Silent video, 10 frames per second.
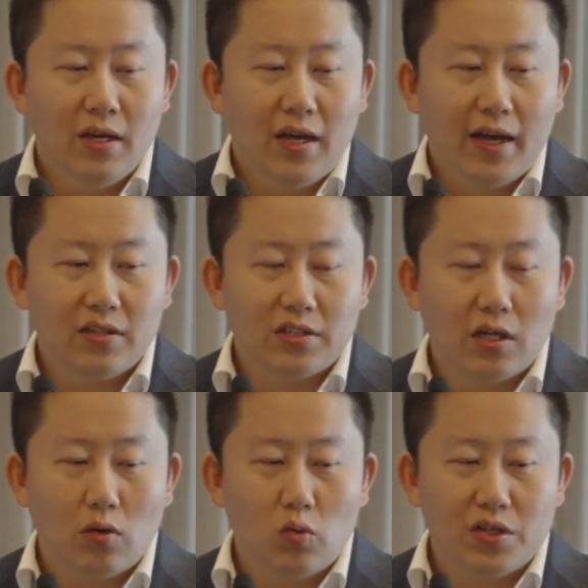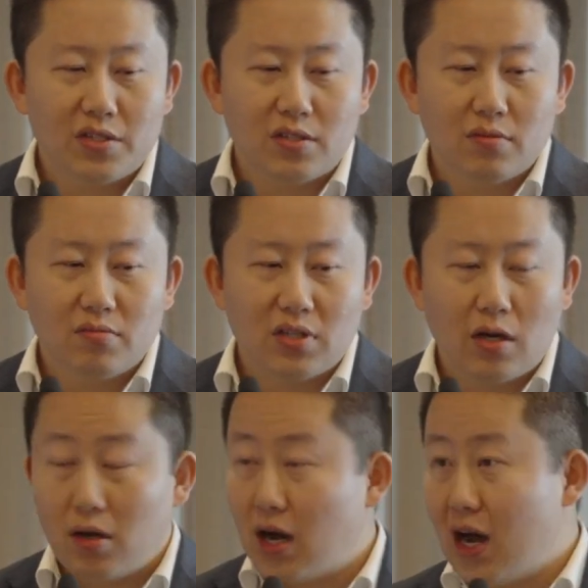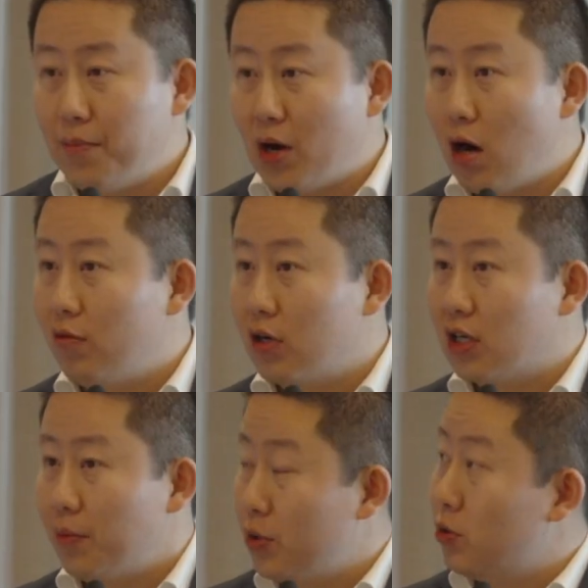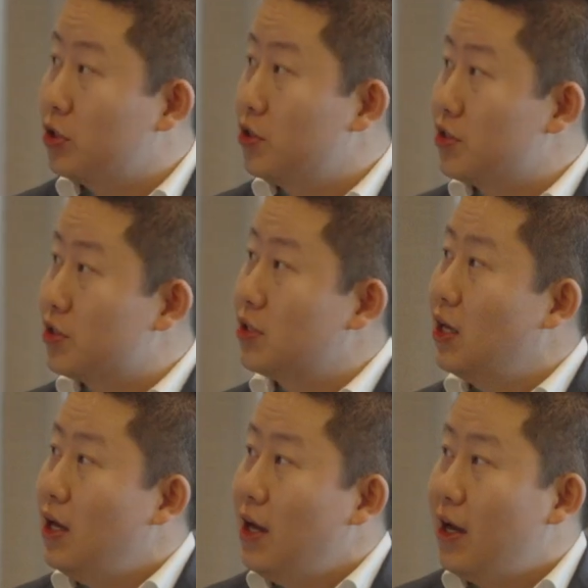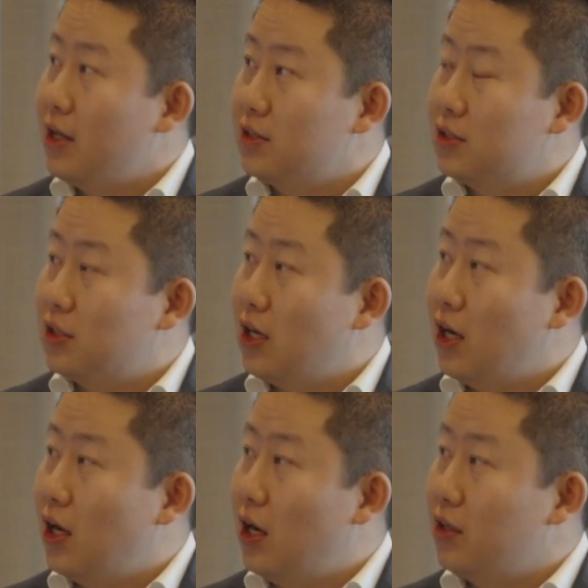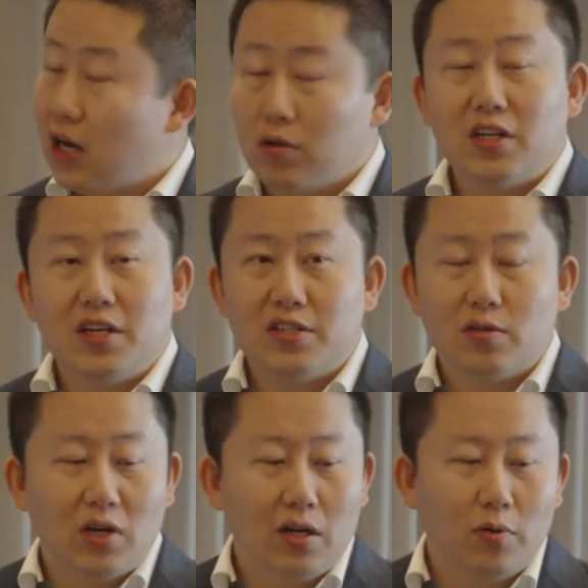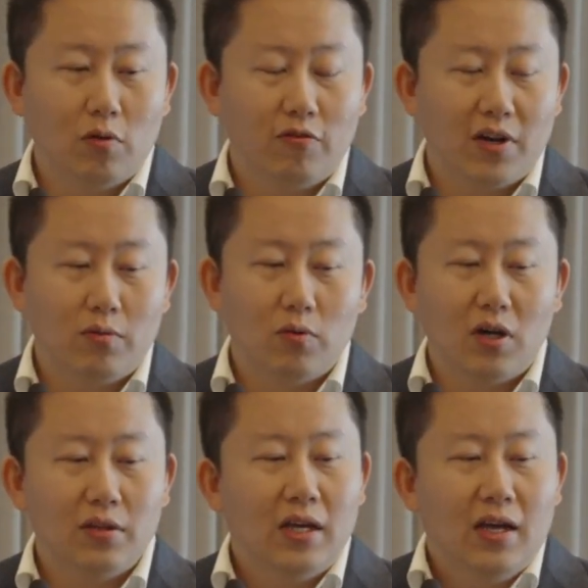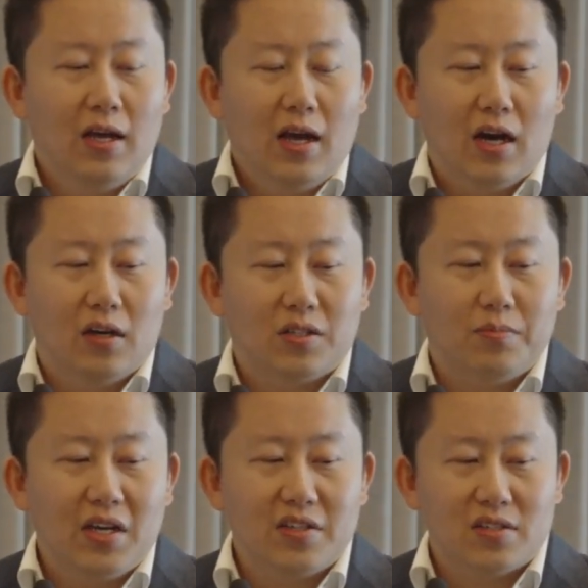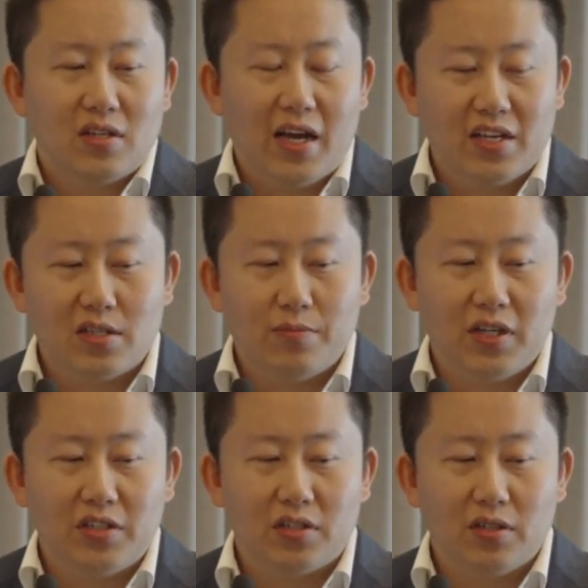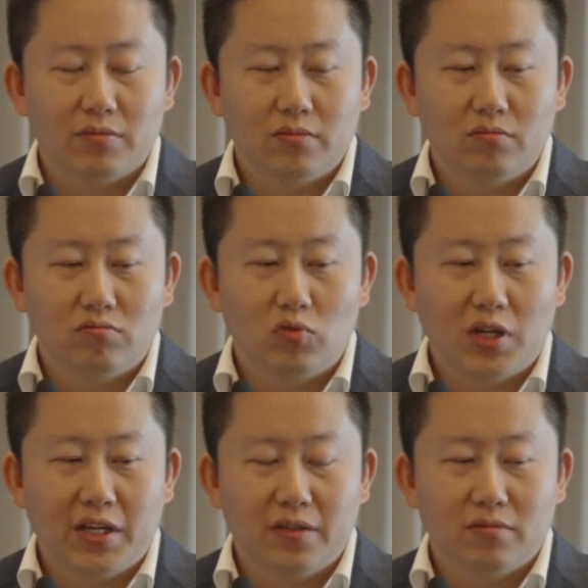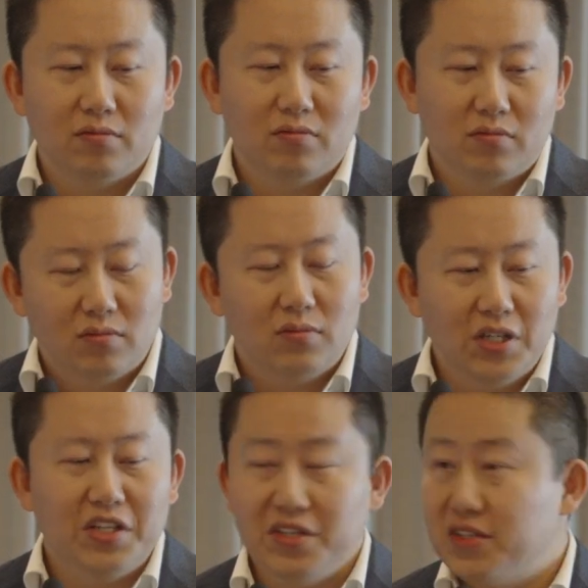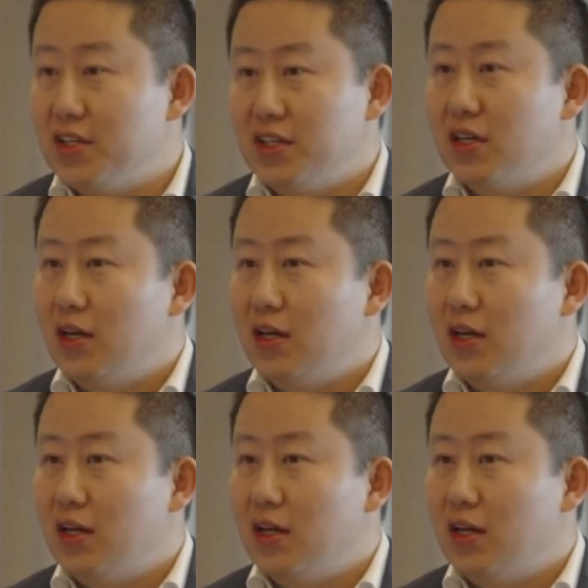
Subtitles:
And with the high-power computers and nowadays available for everyone, it makes the estimation really easy.